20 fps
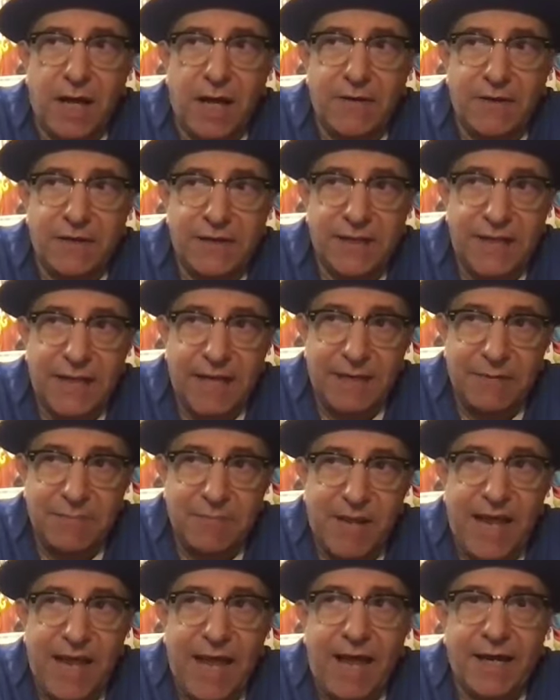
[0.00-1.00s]
then came
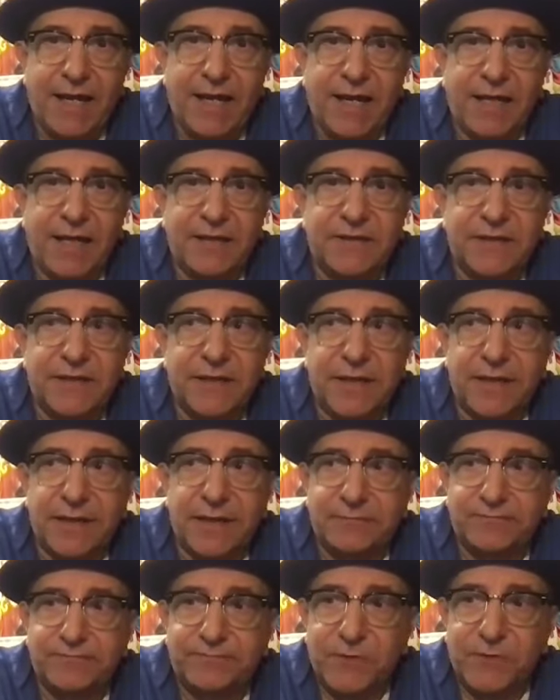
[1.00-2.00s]
back at
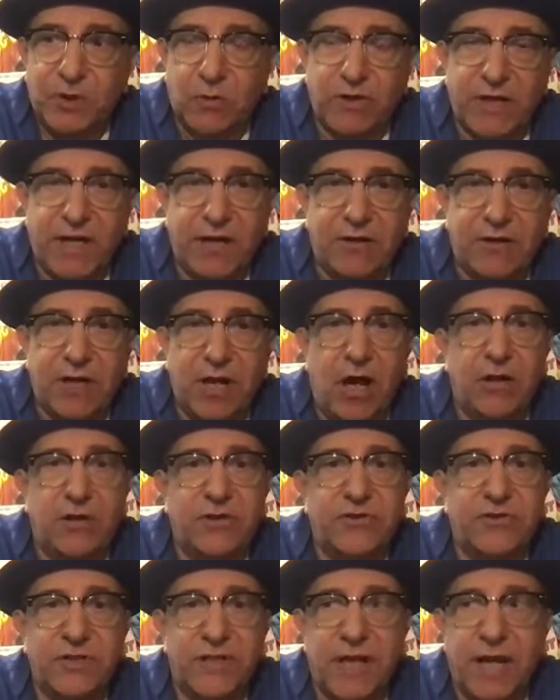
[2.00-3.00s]
Cornell
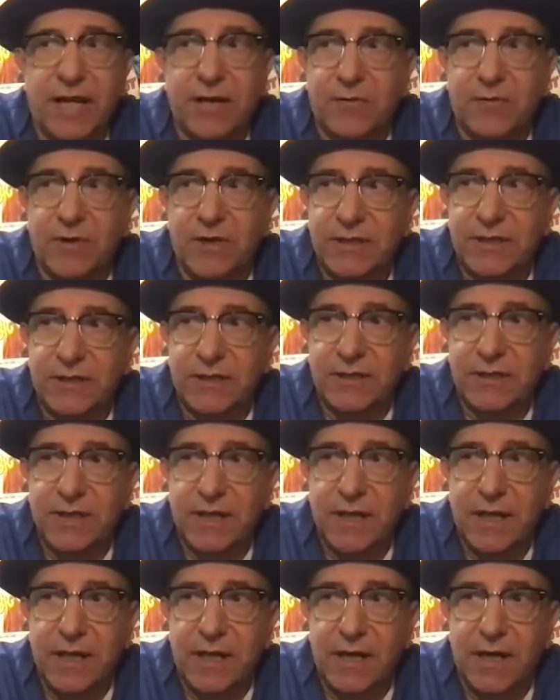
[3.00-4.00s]
College in Iowa
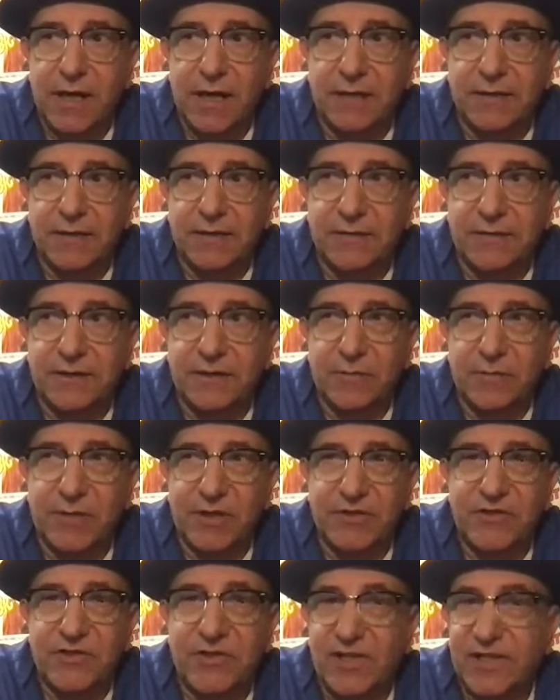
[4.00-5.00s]
until
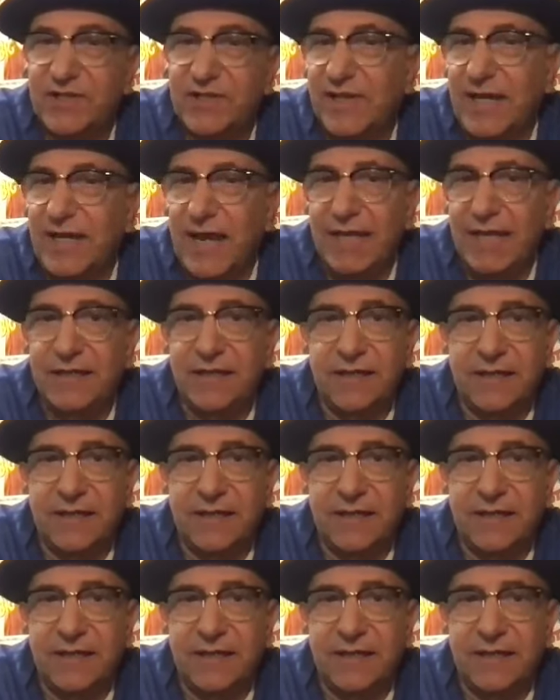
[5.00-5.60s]
about 68.